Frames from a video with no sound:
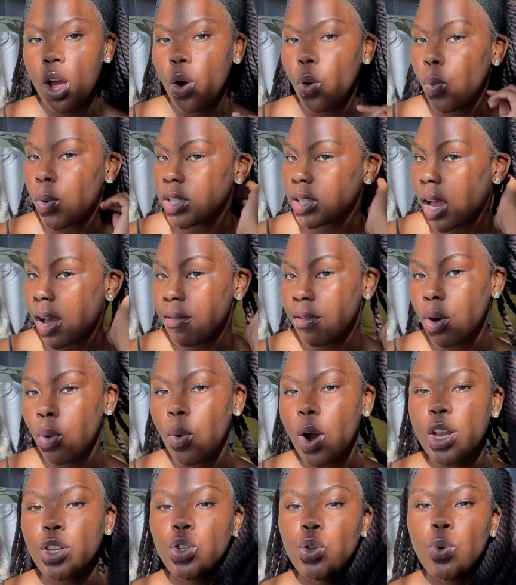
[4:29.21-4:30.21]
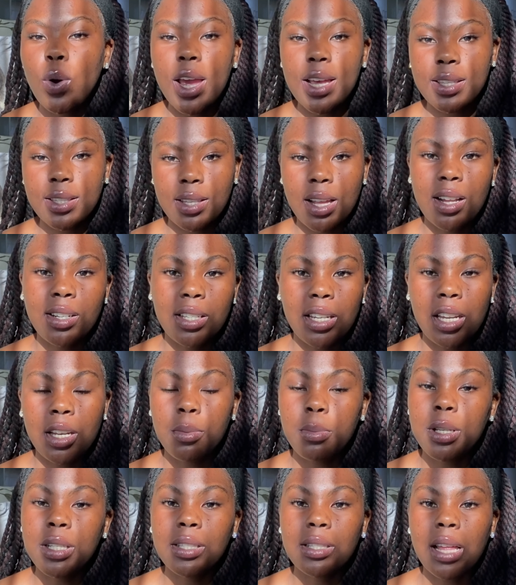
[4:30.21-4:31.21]
Whichever one you excelled in
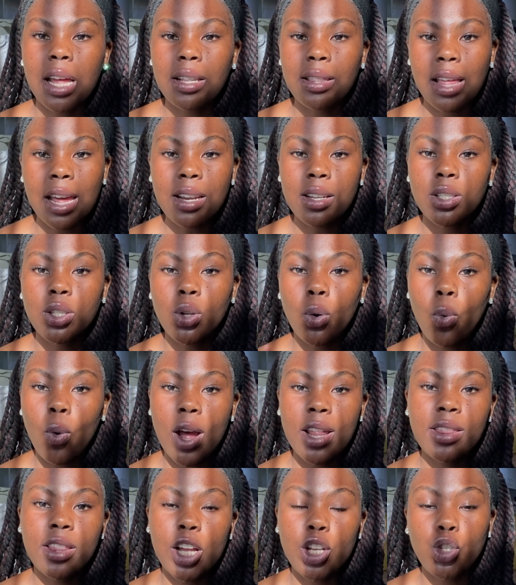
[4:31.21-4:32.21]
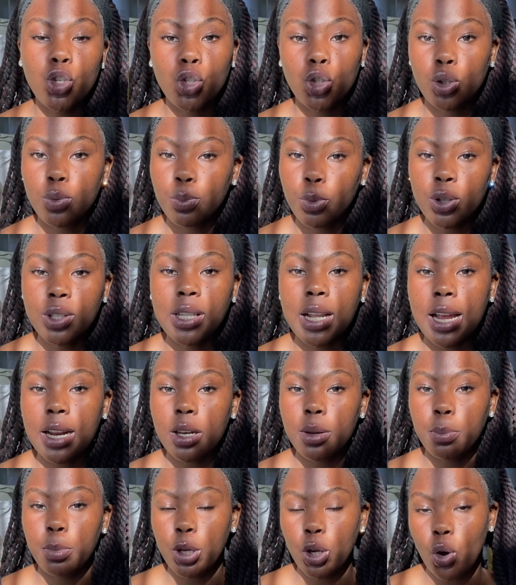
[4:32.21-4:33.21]
means that that is the one that you should most
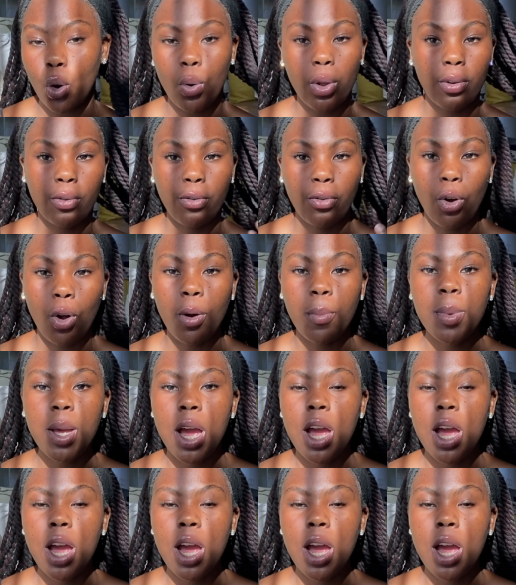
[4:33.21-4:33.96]
likely be going for.